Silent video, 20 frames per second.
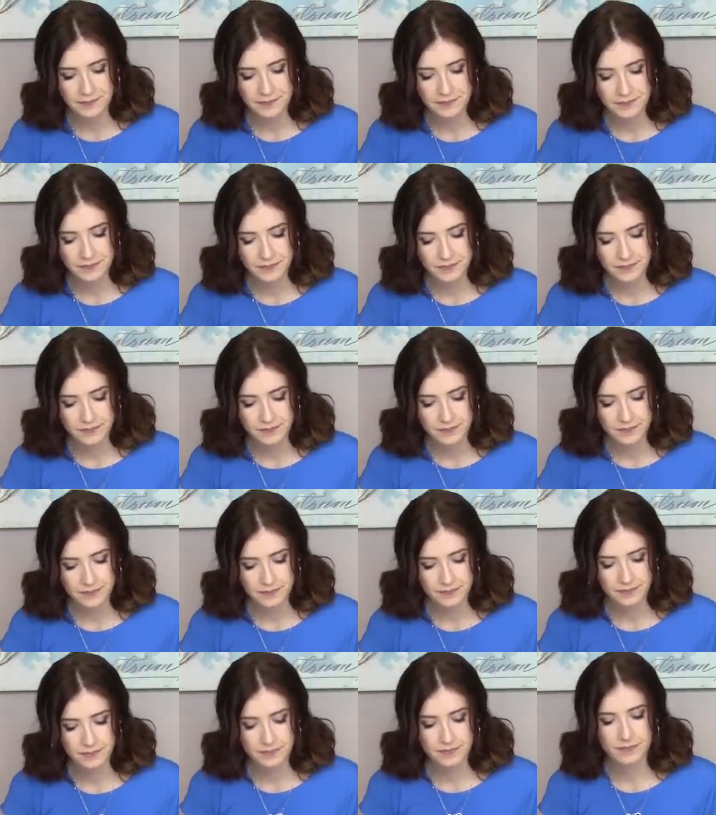
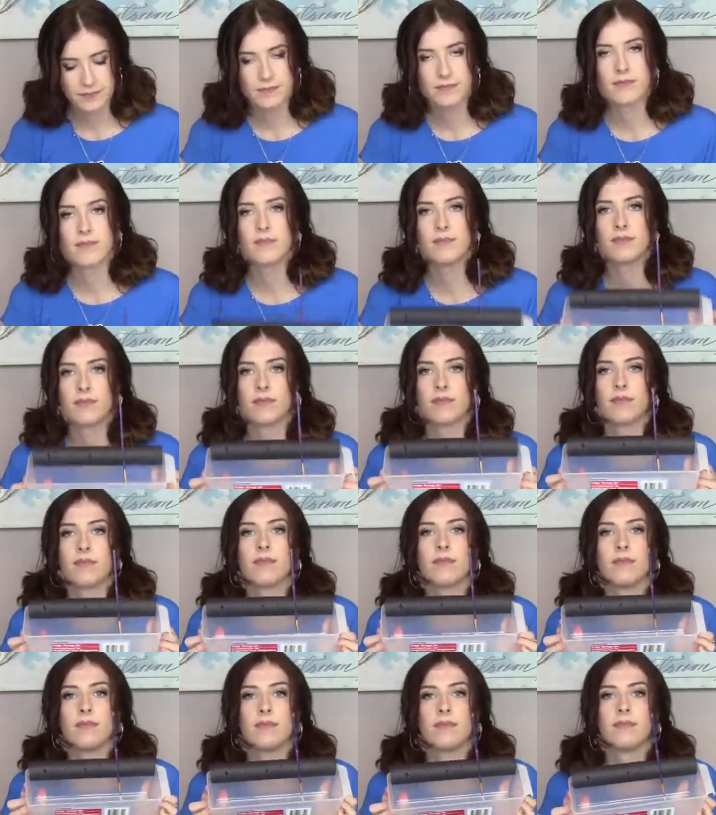
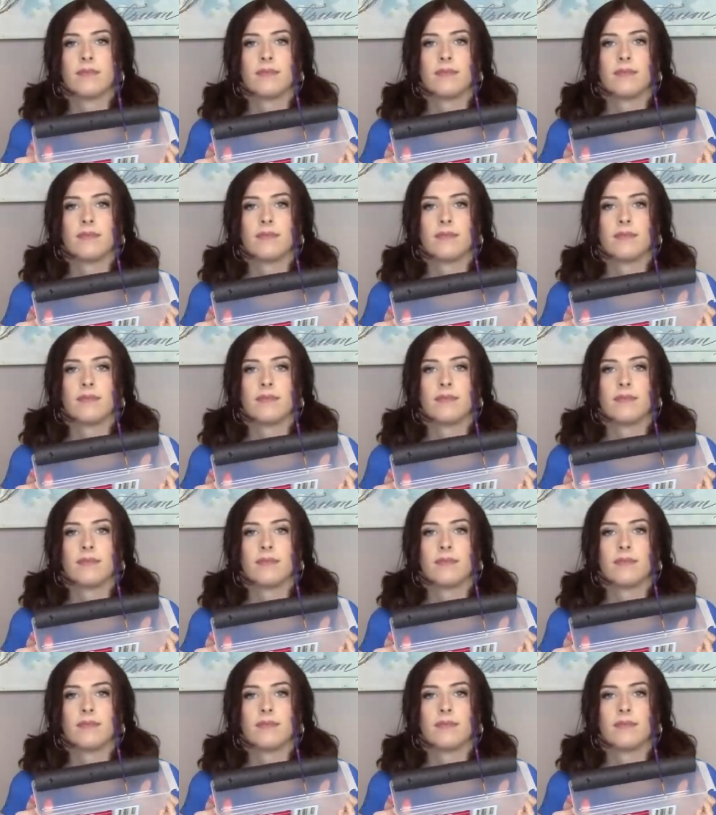Nobody speaks.